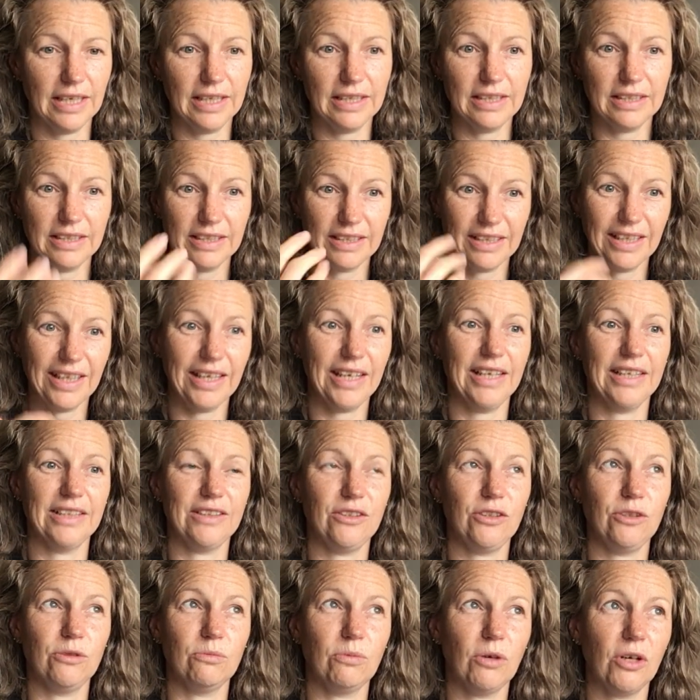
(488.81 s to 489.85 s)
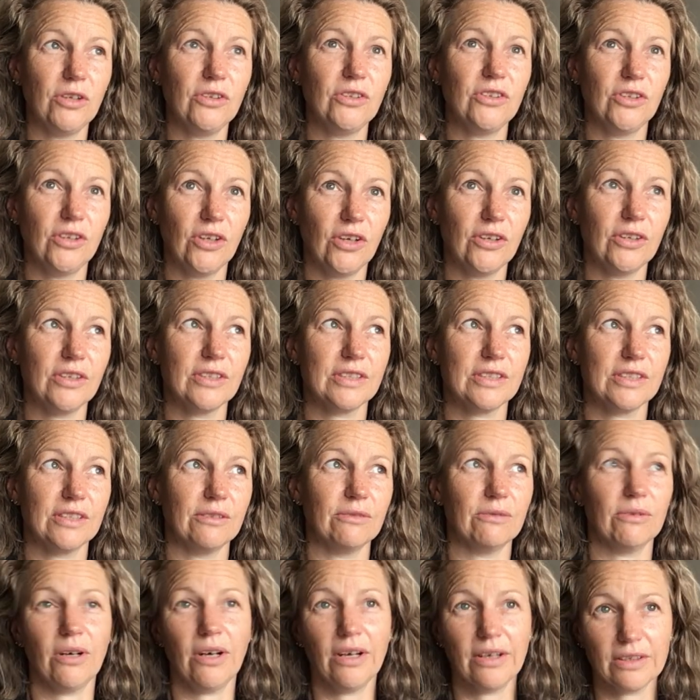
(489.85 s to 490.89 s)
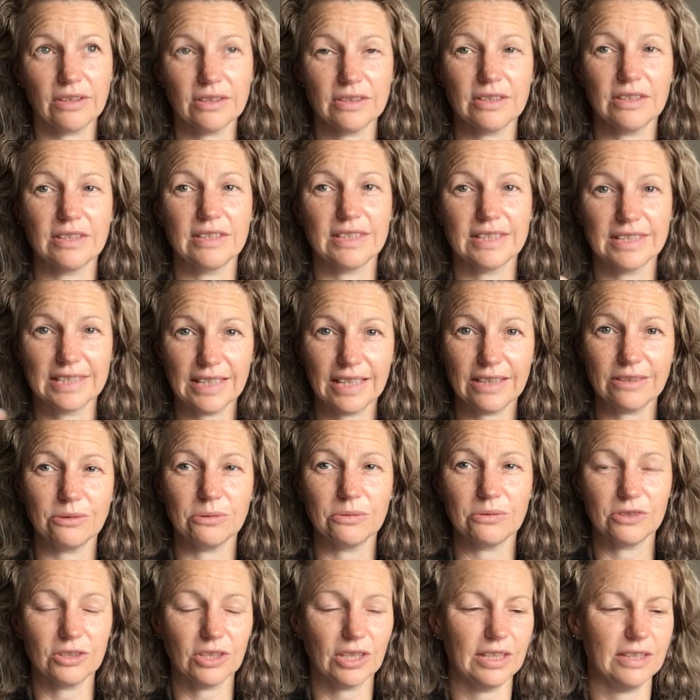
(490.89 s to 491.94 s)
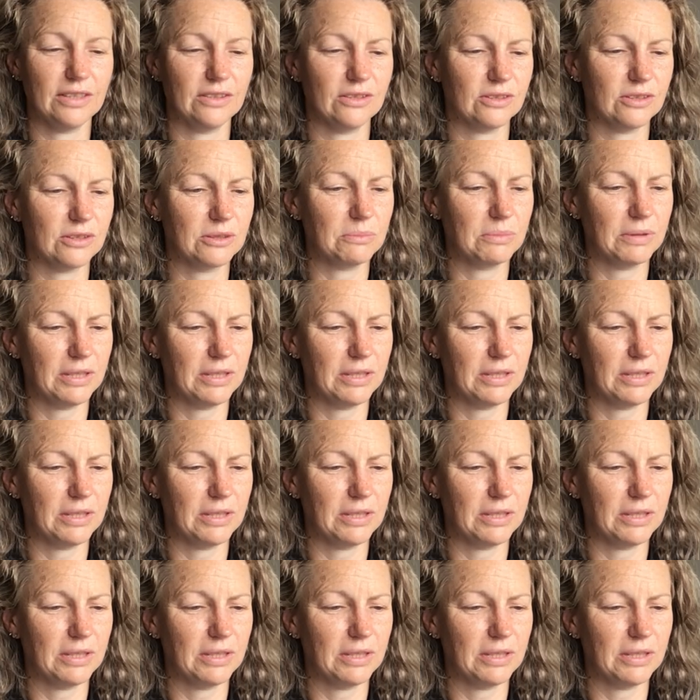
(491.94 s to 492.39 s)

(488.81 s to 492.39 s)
And and you won't notice it, right? Because it's subtle changes.